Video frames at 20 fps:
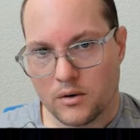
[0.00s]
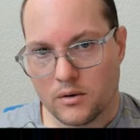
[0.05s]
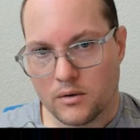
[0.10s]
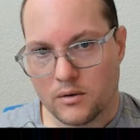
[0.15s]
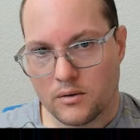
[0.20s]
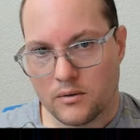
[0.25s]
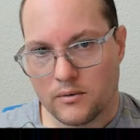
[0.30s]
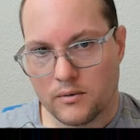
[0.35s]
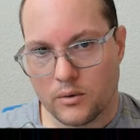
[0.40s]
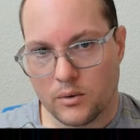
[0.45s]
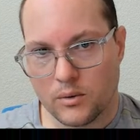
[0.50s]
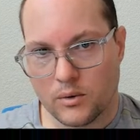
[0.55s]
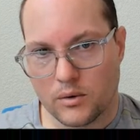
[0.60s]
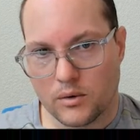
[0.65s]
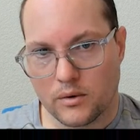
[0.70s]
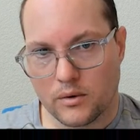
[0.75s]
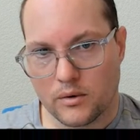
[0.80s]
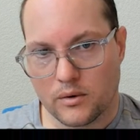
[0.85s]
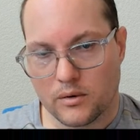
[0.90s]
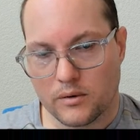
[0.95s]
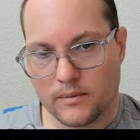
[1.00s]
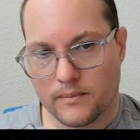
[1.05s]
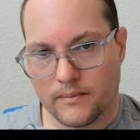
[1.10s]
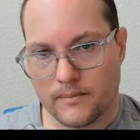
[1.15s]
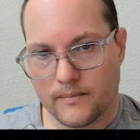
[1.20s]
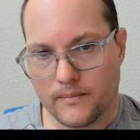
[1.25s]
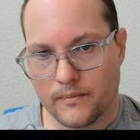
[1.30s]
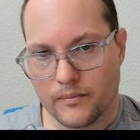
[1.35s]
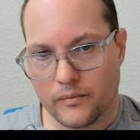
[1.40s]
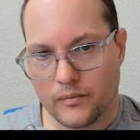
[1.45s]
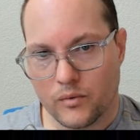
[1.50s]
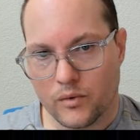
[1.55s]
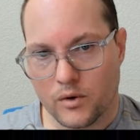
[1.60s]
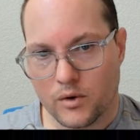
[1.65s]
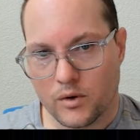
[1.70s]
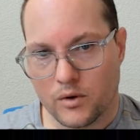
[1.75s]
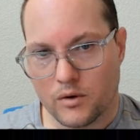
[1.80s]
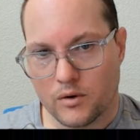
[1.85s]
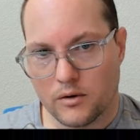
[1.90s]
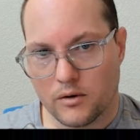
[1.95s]
for
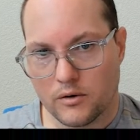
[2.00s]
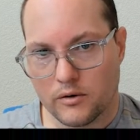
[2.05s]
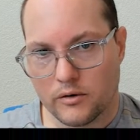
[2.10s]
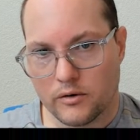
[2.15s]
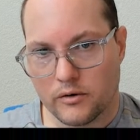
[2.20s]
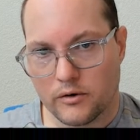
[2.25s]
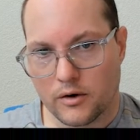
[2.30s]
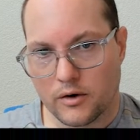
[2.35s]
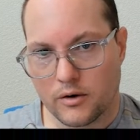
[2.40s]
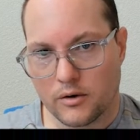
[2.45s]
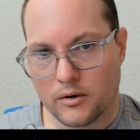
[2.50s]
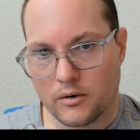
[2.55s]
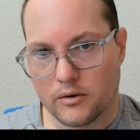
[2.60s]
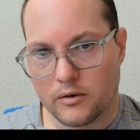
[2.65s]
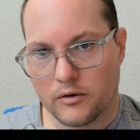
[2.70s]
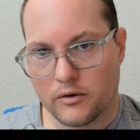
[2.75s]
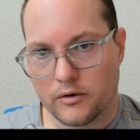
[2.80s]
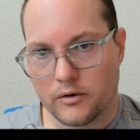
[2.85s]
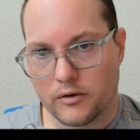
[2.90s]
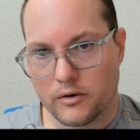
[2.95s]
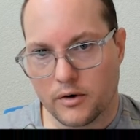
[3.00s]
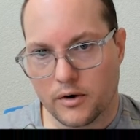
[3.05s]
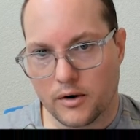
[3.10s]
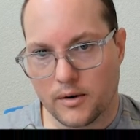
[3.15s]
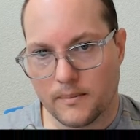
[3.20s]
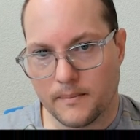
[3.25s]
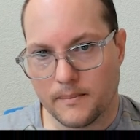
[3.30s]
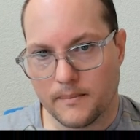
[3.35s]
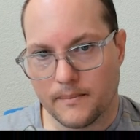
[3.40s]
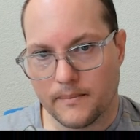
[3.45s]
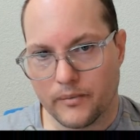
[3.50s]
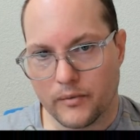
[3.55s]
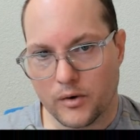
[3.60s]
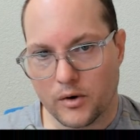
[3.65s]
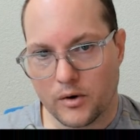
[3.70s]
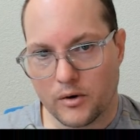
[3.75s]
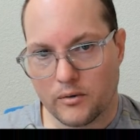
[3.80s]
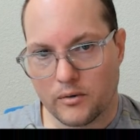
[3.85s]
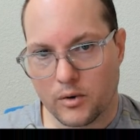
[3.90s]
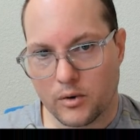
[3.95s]
these stickers, and
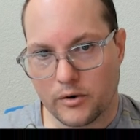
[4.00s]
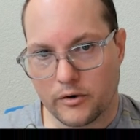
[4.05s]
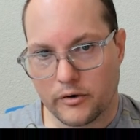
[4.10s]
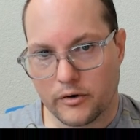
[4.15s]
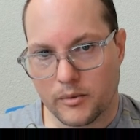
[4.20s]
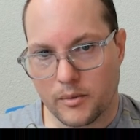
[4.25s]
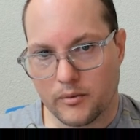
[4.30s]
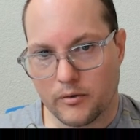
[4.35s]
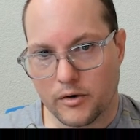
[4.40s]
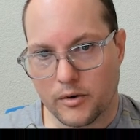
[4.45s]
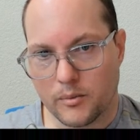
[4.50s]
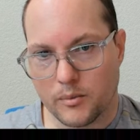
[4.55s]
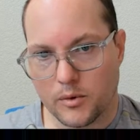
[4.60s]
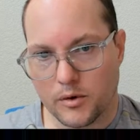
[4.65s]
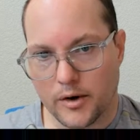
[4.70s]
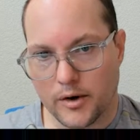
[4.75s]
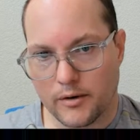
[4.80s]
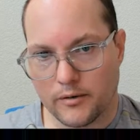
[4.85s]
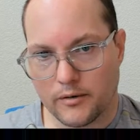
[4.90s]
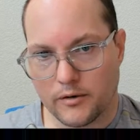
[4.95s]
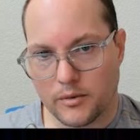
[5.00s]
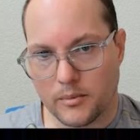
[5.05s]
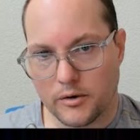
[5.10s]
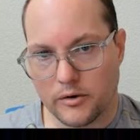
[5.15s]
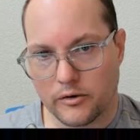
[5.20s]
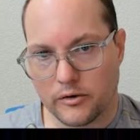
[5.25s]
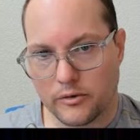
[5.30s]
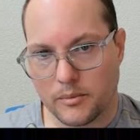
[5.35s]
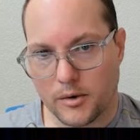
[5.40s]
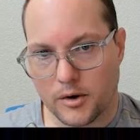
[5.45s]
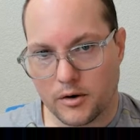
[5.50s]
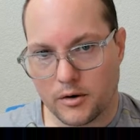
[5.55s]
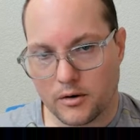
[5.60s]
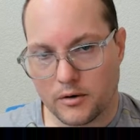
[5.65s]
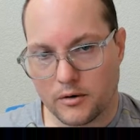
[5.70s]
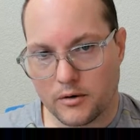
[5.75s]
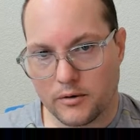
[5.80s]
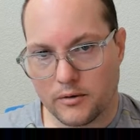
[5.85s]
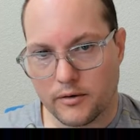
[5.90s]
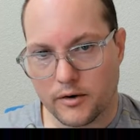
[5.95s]
of course some of them will have to be smaller
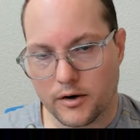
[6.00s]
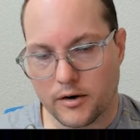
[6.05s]
to fit.